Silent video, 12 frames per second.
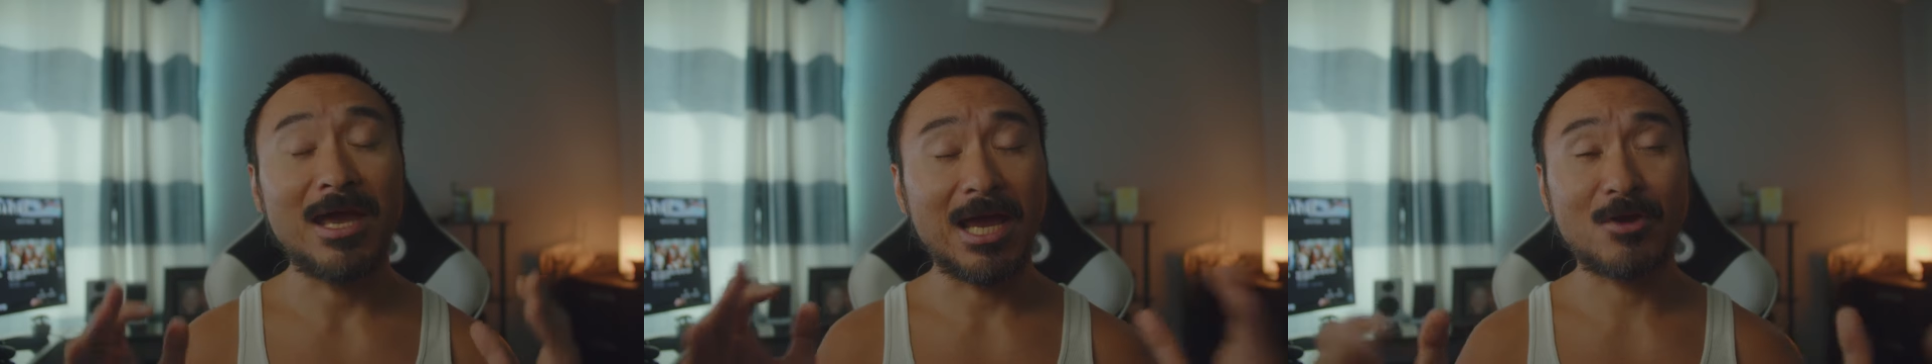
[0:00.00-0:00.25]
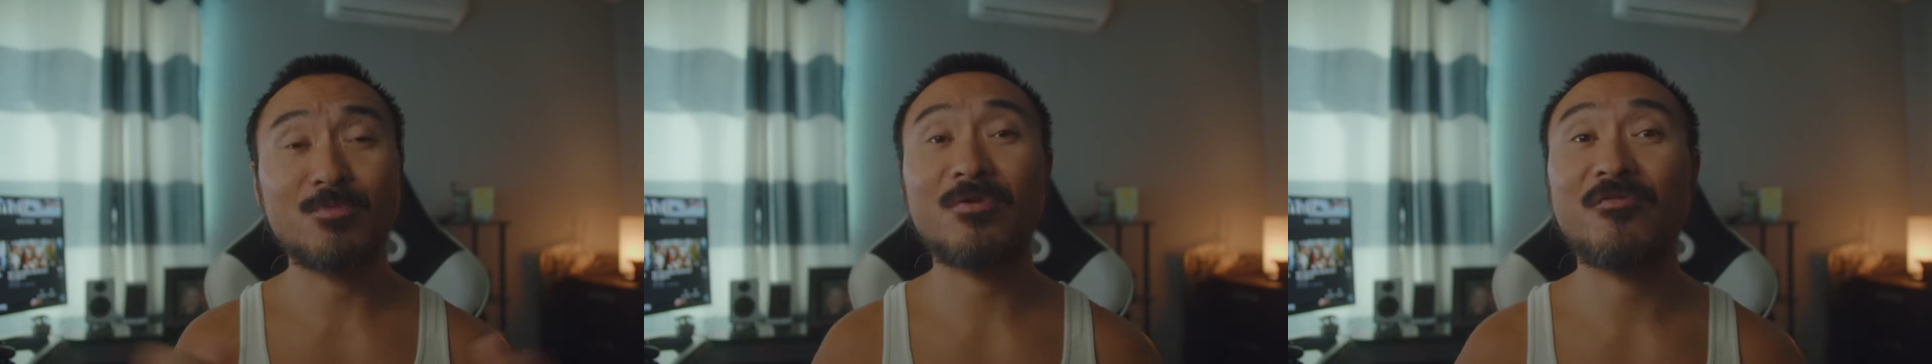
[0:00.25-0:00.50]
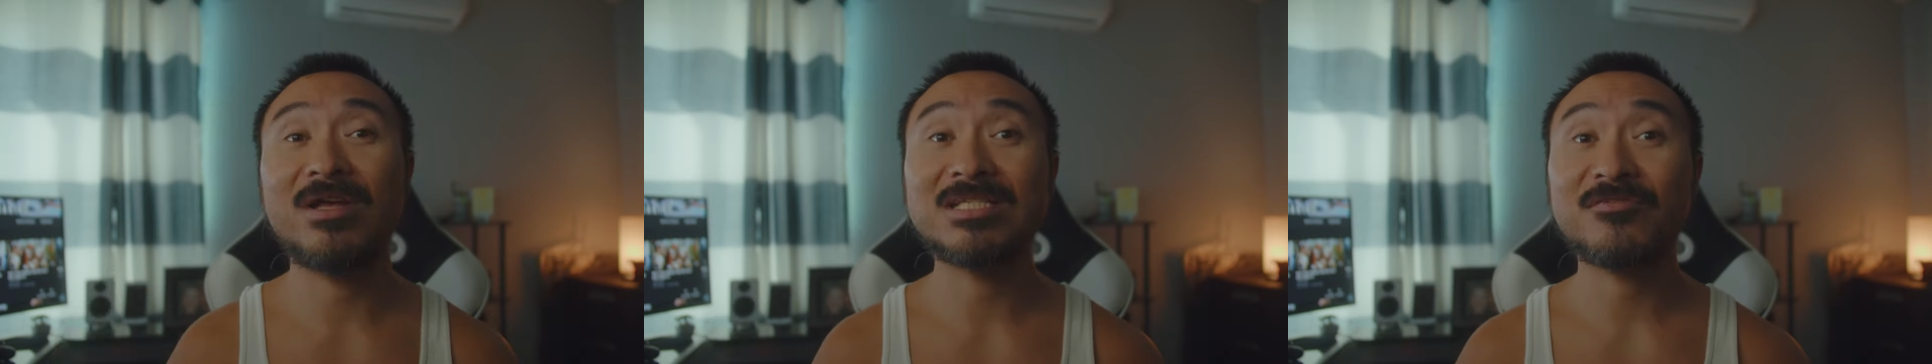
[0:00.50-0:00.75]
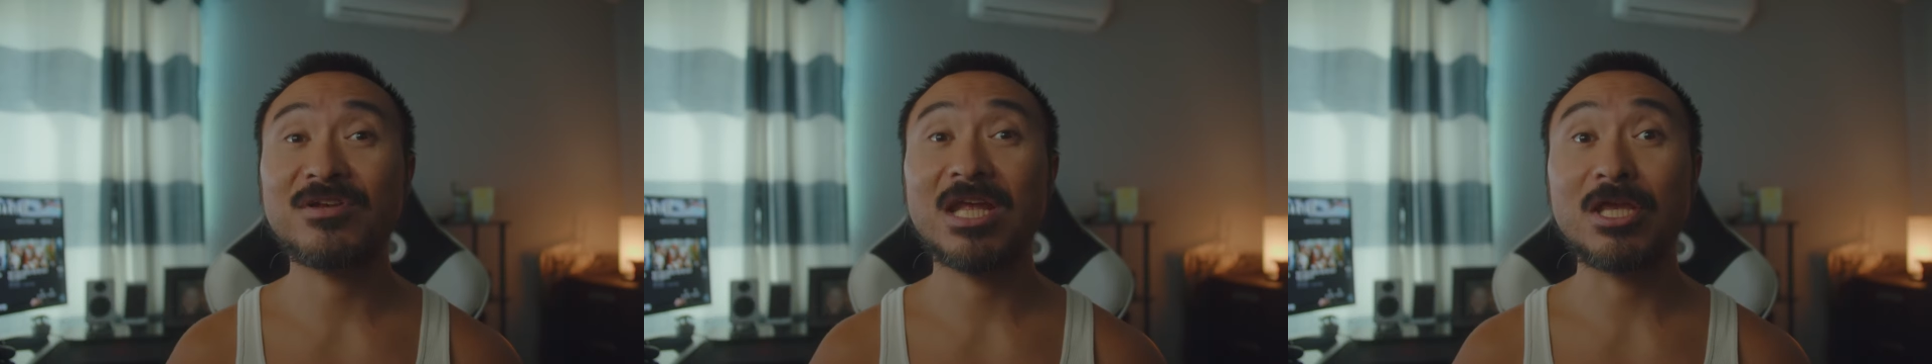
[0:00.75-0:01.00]
And remember, friends,
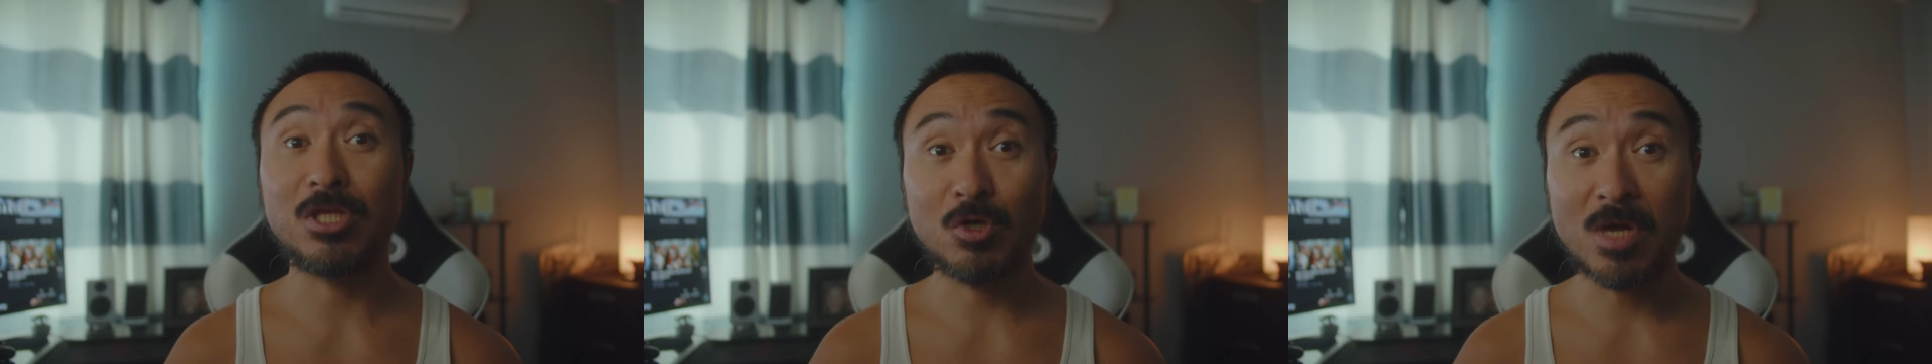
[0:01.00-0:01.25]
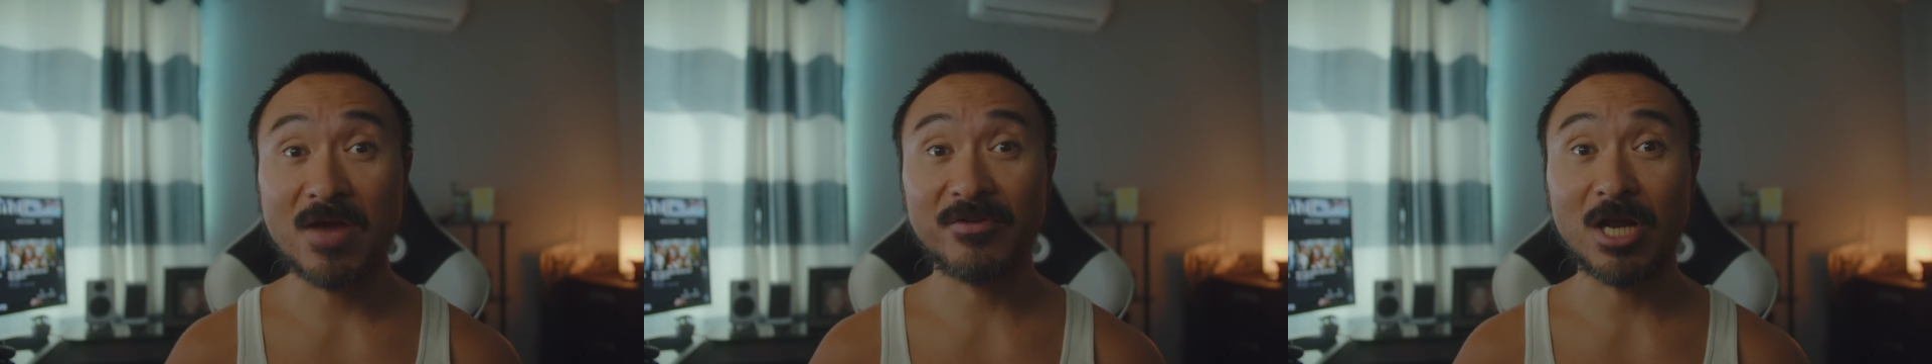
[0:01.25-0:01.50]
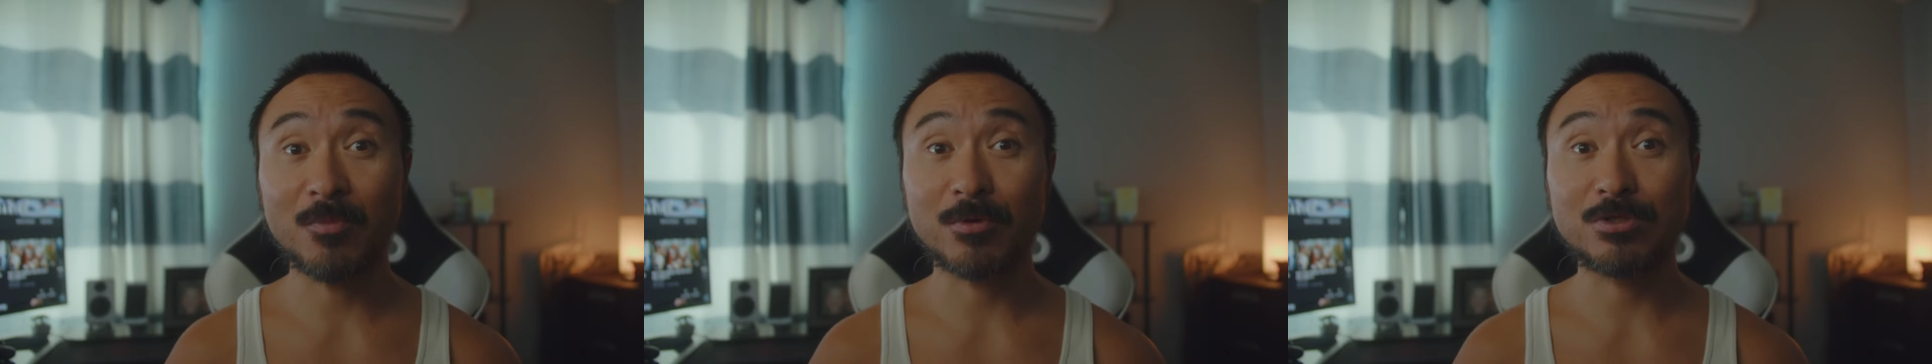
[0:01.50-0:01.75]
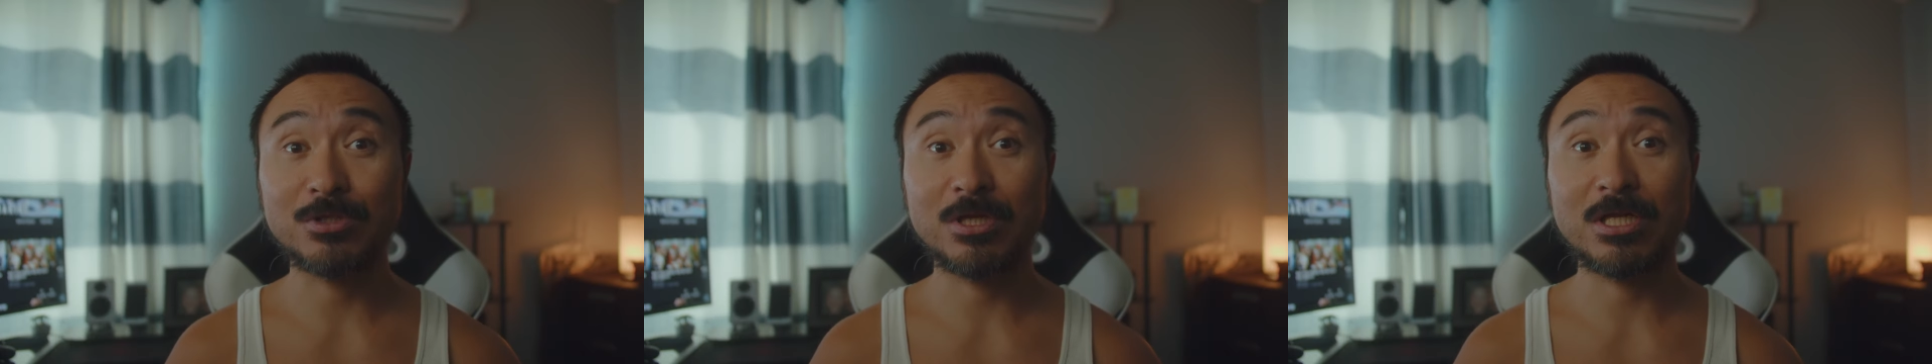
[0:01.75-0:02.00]
every day you have an
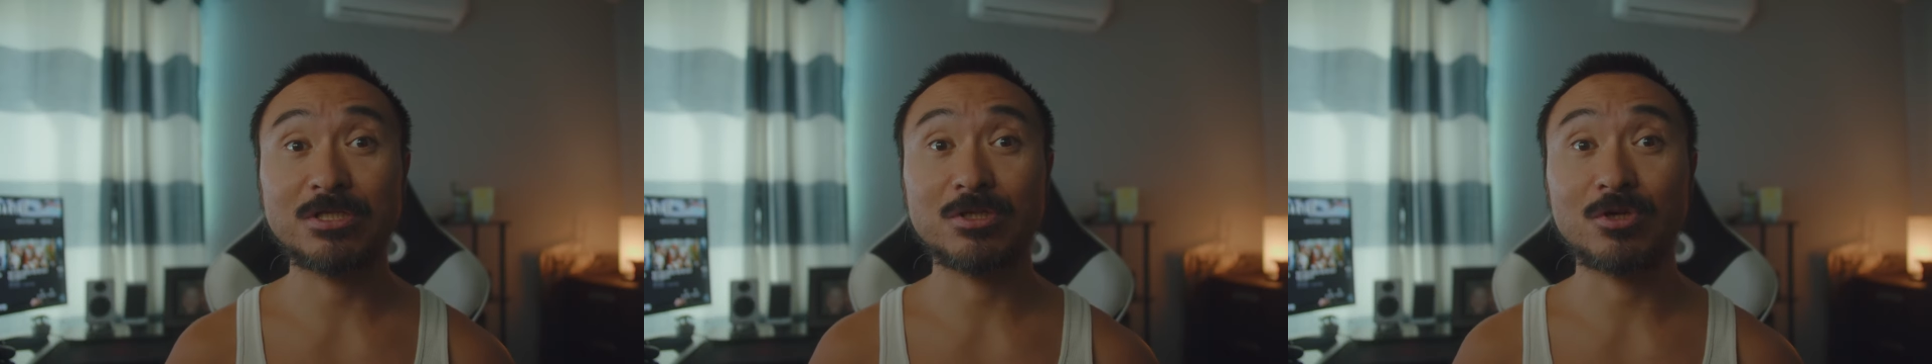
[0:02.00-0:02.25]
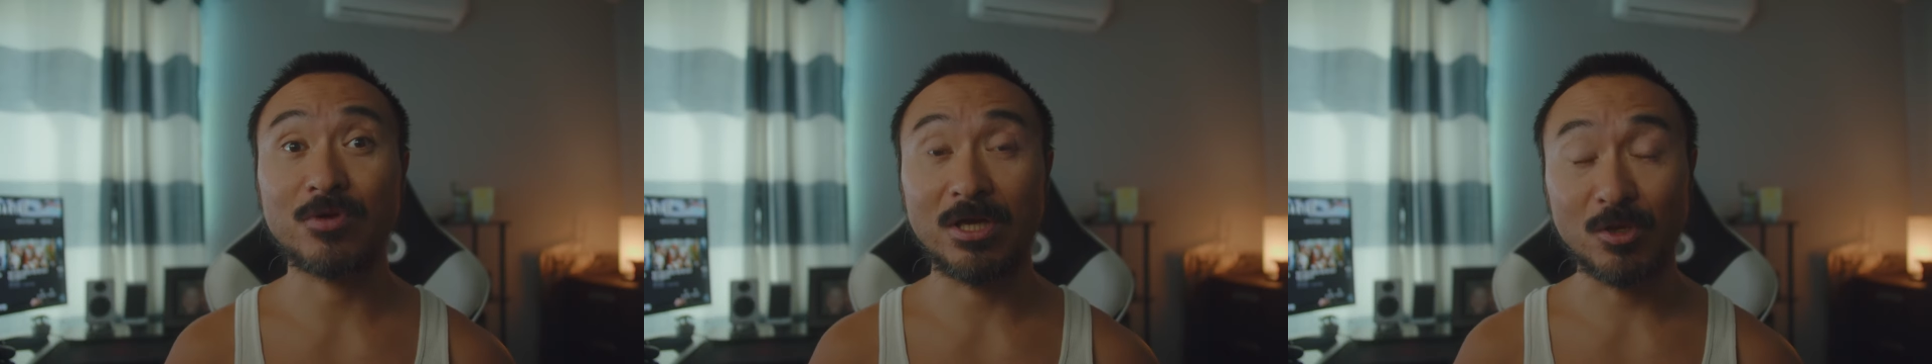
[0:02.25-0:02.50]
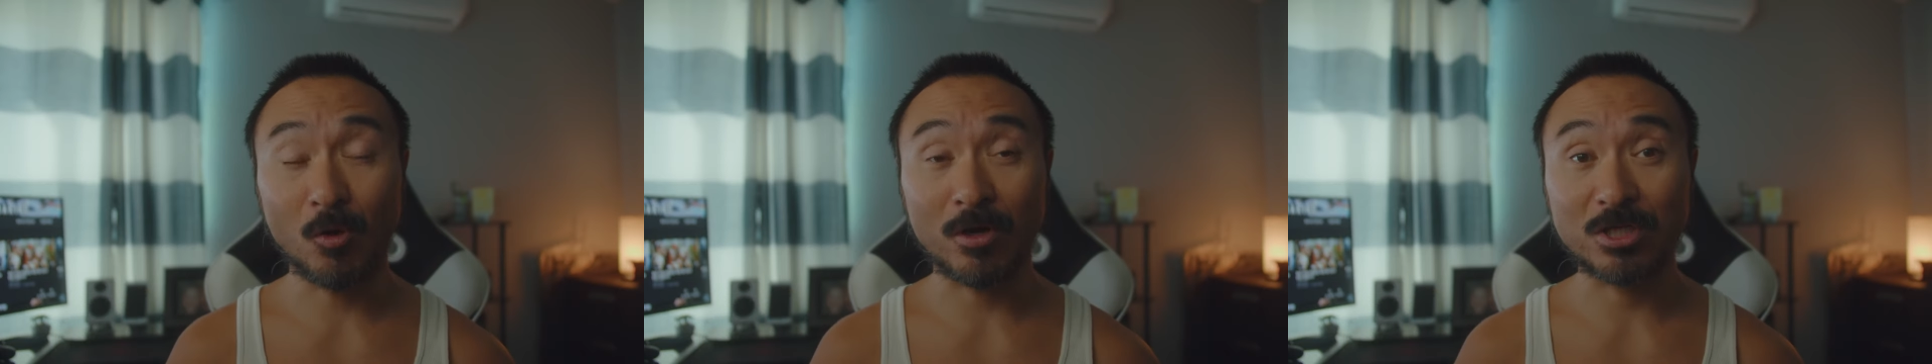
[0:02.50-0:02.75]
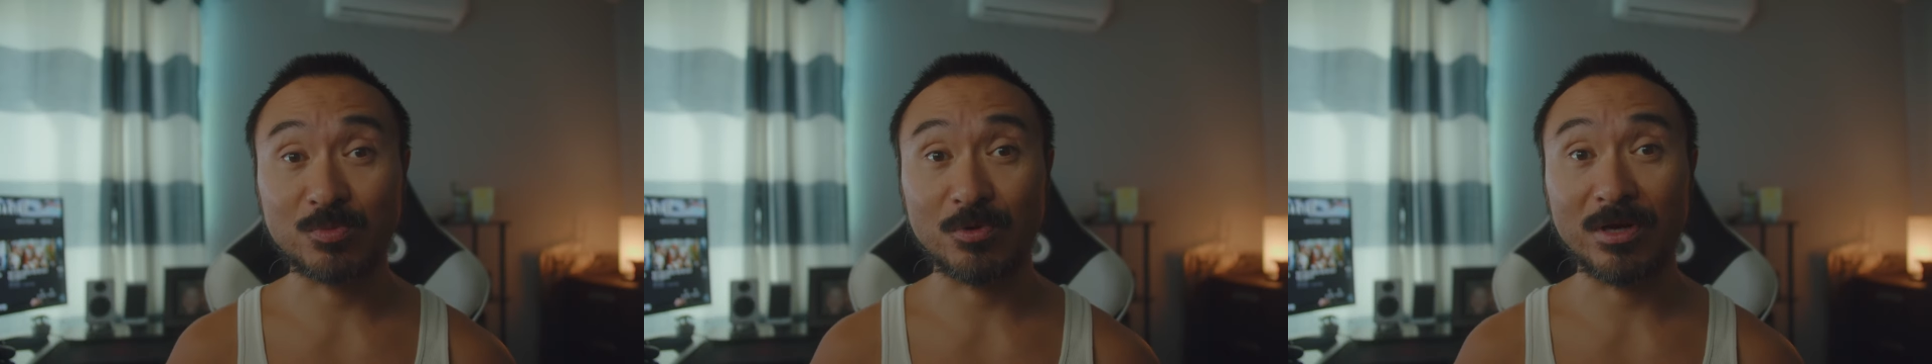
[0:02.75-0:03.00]
opportunity to create your
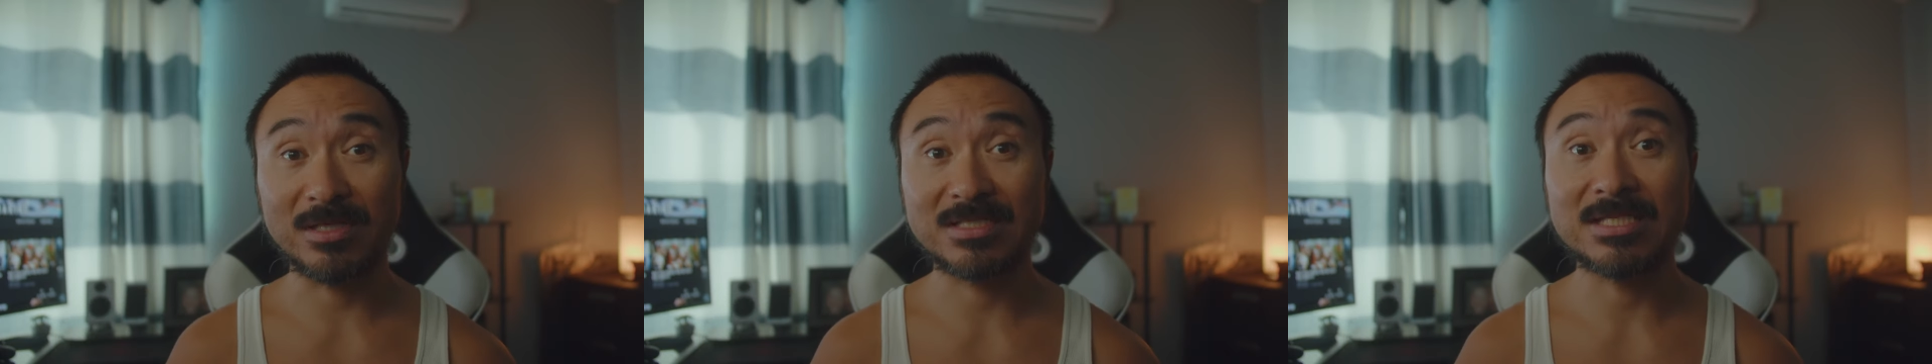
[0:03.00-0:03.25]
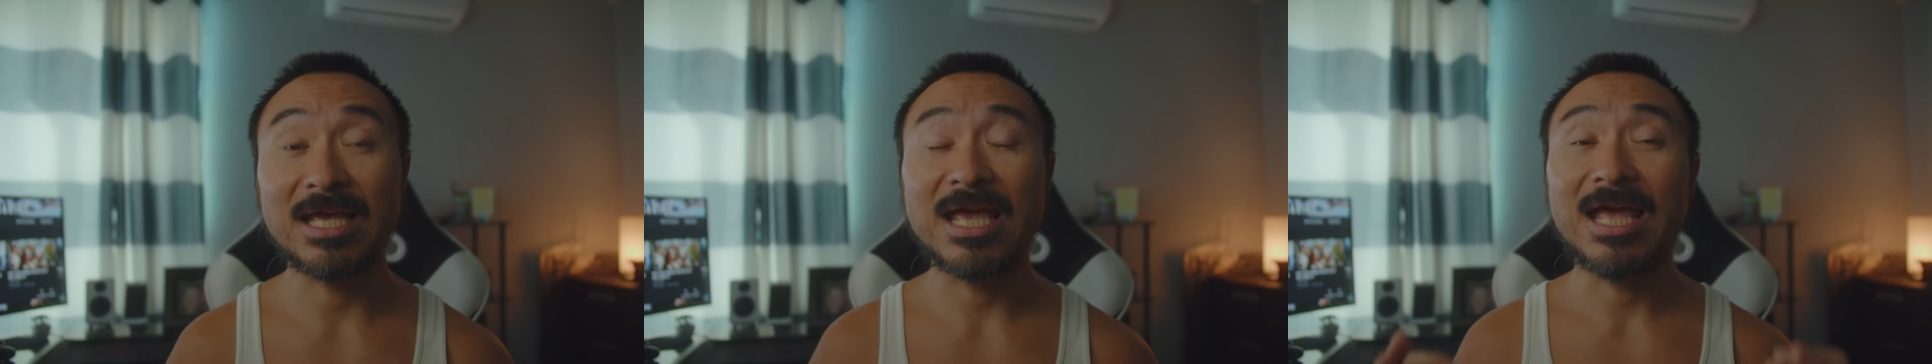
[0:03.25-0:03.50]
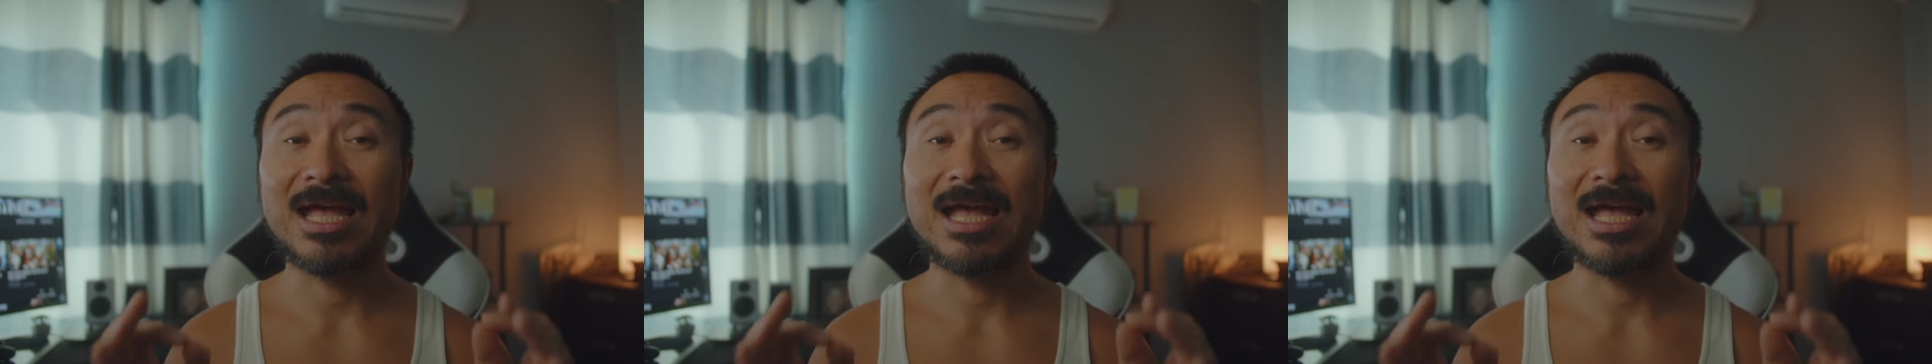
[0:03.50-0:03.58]
experience